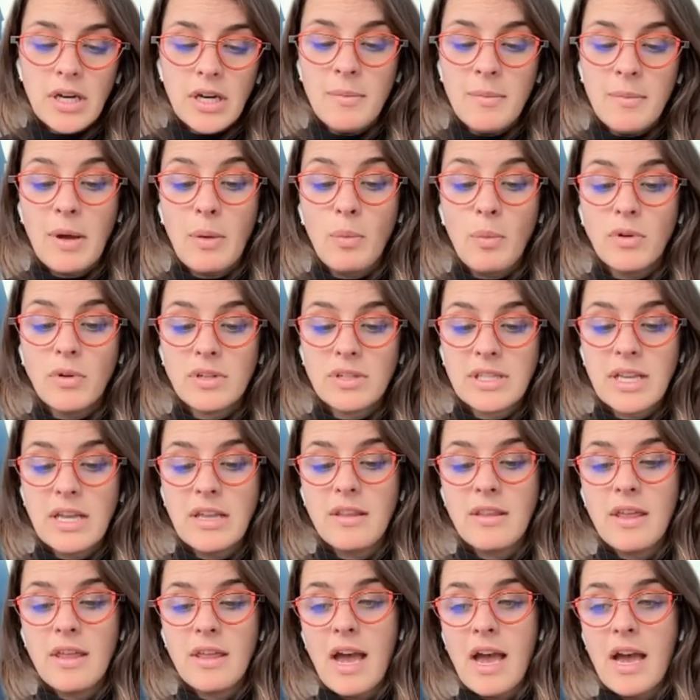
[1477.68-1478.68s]
Um, I will
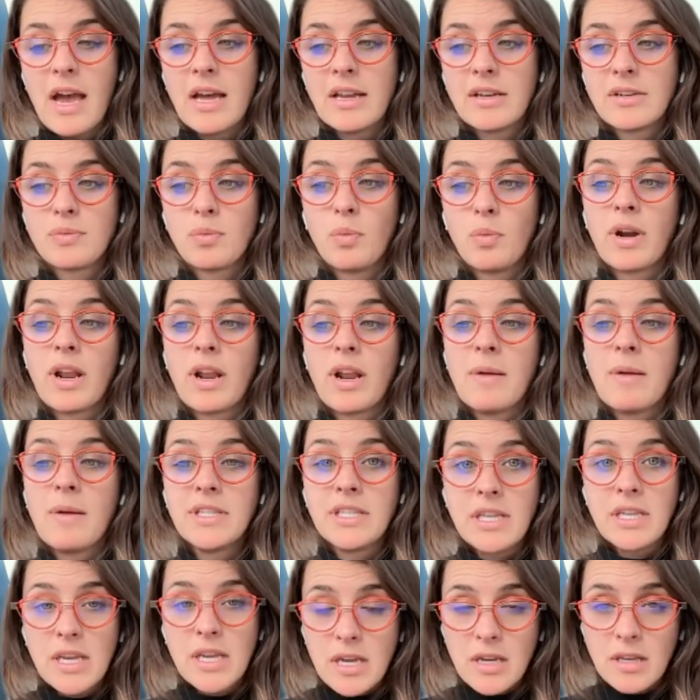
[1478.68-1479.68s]
say that what I'm
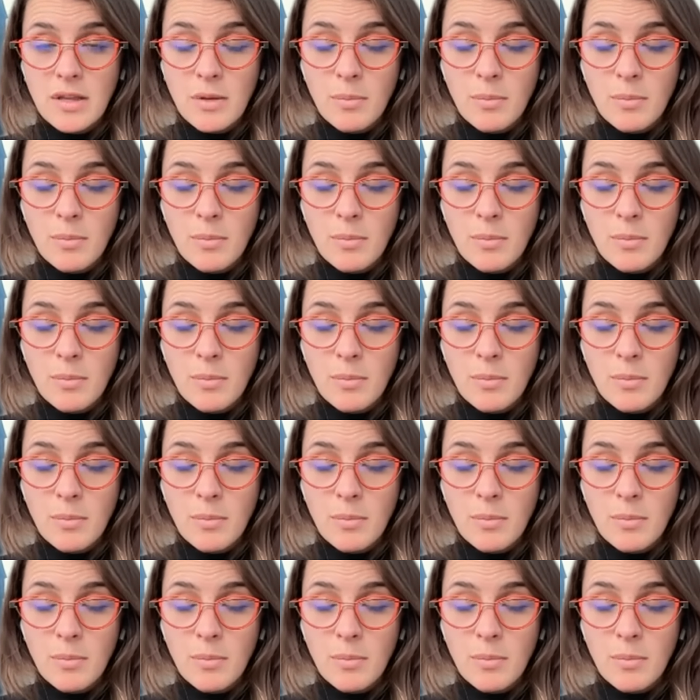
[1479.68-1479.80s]
seeing